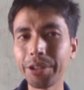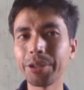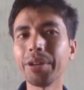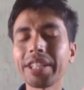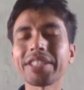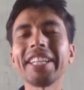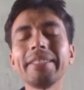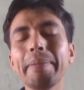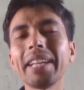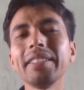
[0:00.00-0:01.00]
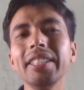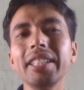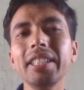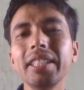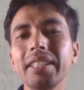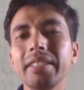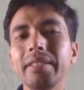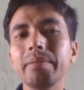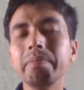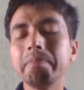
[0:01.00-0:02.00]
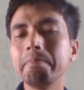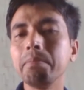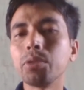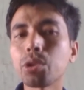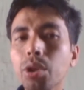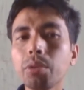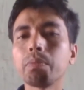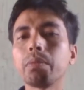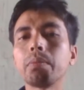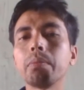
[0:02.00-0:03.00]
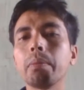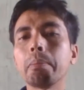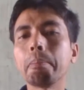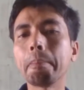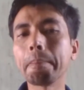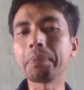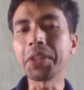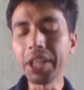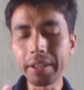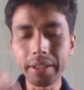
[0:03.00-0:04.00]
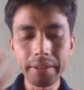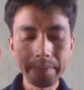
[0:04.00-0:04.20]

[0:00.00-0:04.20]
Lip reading: You understand the math? So here